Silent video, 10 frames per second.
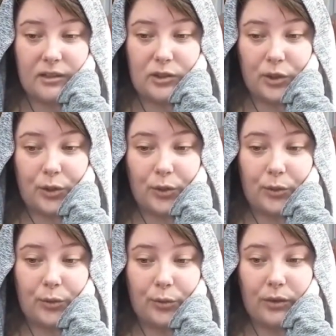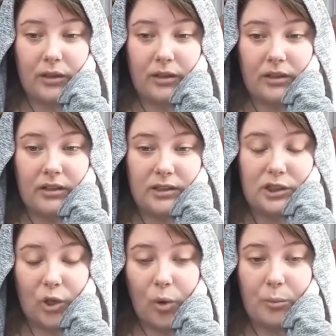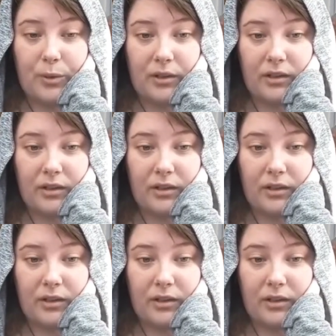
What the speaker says: to stop